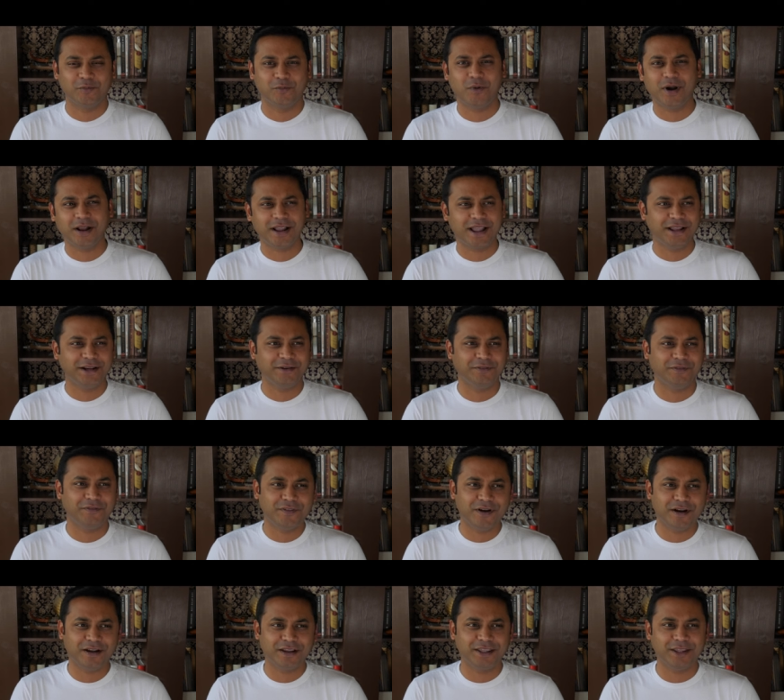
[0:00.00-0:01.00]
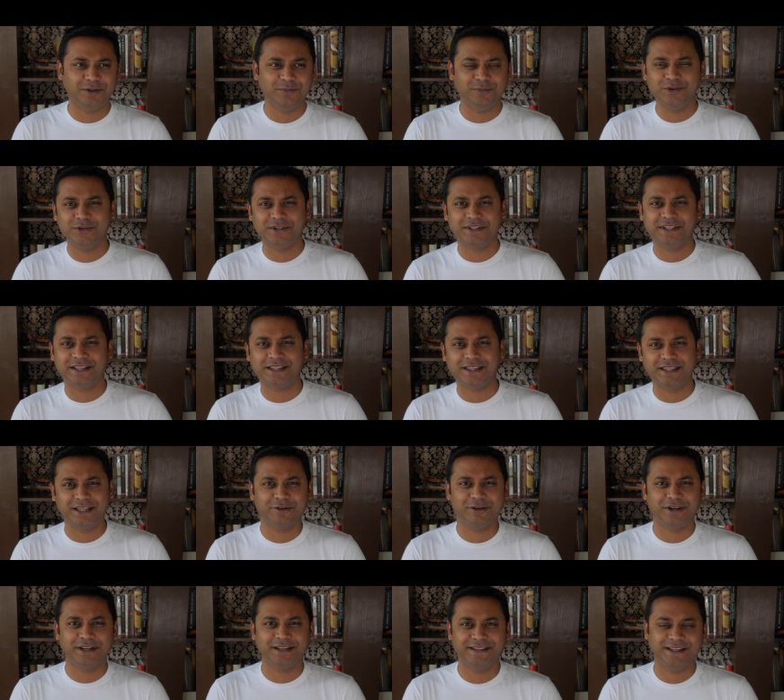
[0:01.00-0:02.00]
what kind of funky music
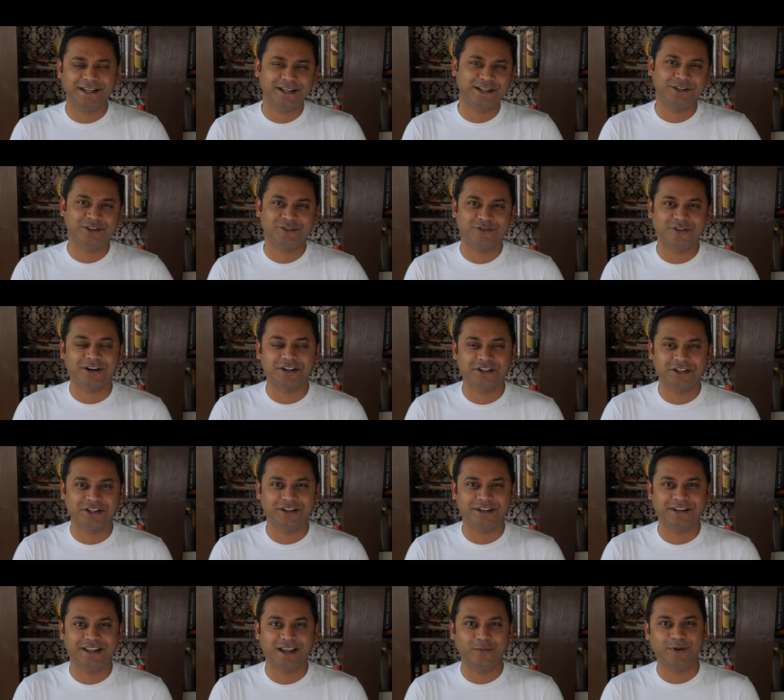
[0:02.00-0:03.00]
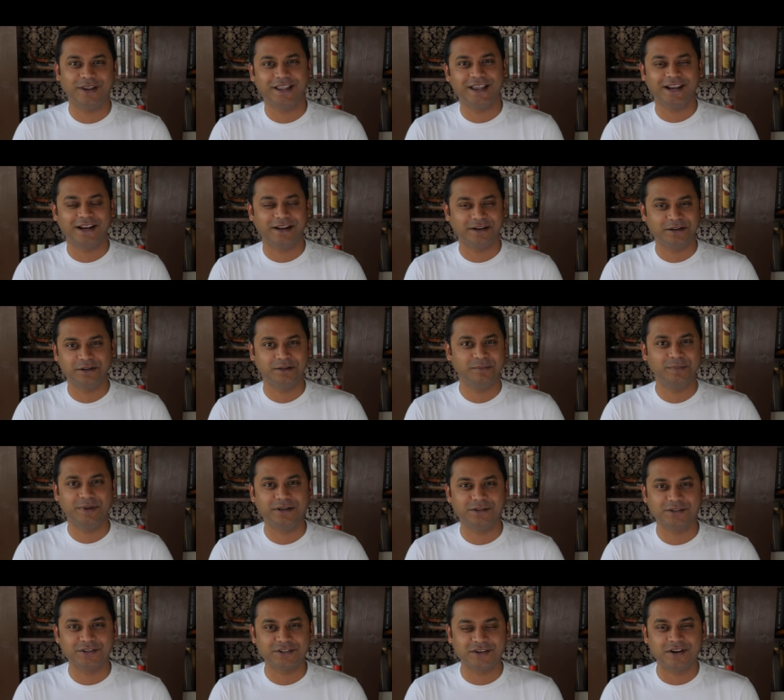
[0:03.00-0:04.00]
theory deconstruction can we get out of the
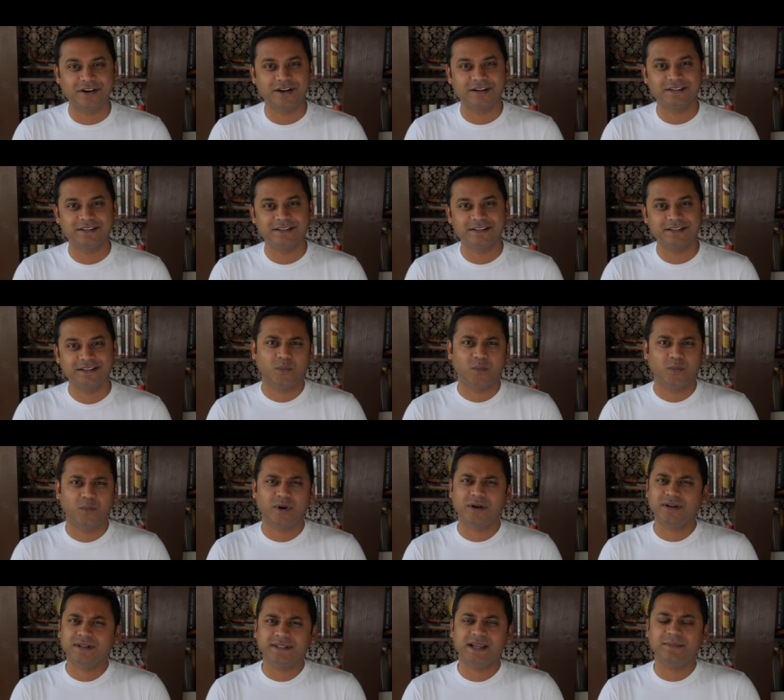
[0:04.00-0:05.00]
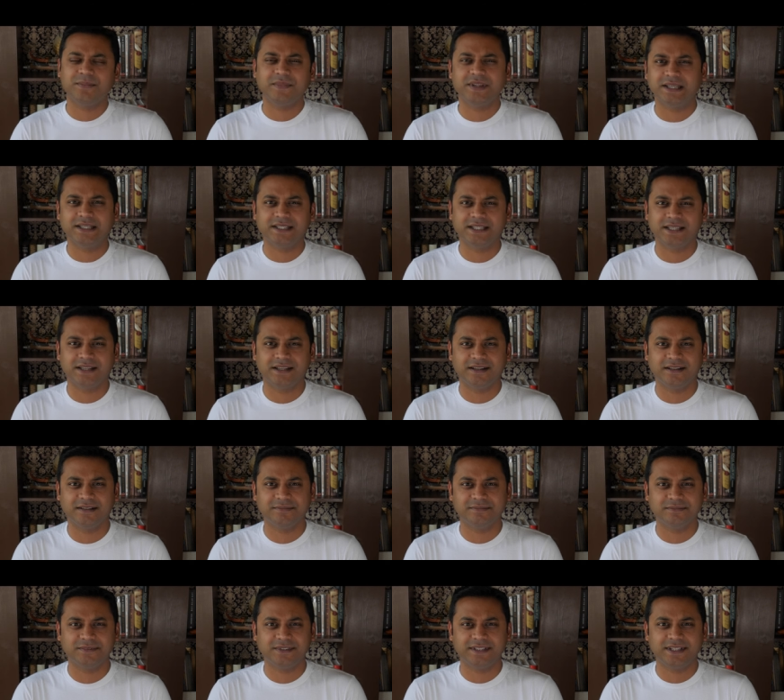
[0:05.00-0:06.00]
Beatles songs. We're attempting to
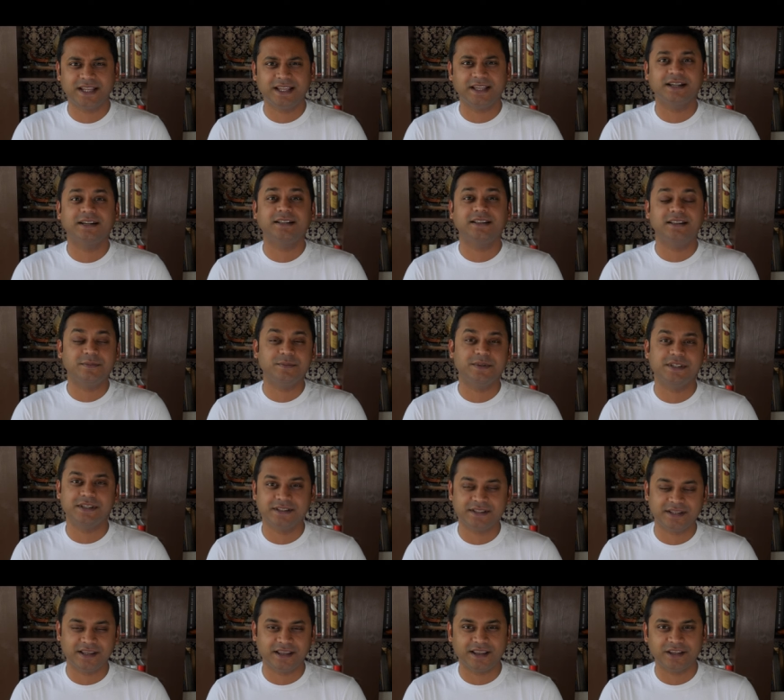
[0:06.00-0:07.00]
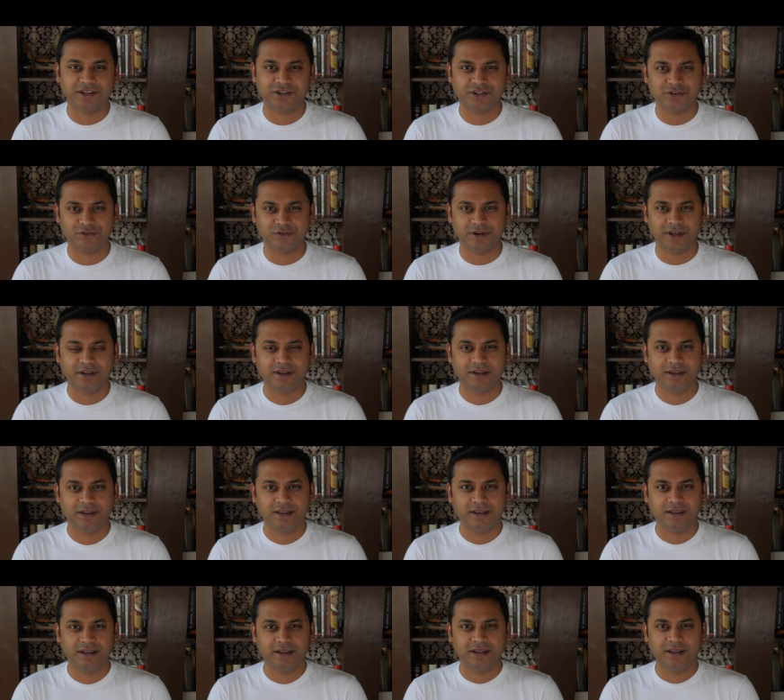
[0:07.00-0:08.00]
take a glimpse into history,
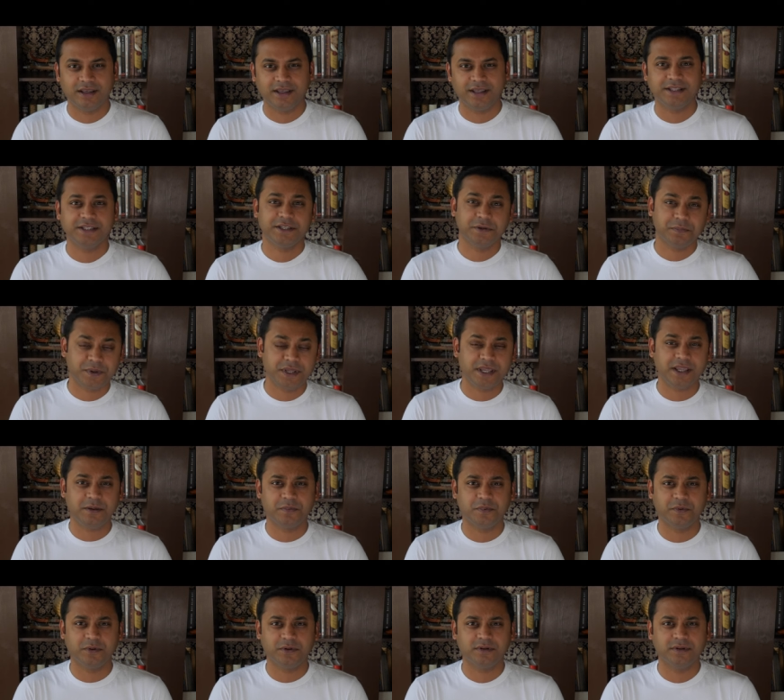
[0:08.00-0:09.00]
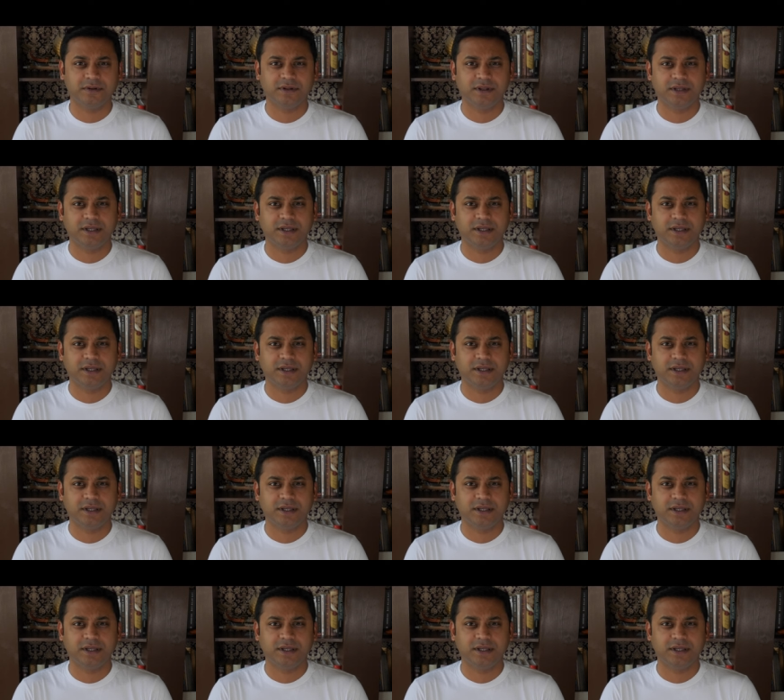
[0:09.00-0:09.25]
into people,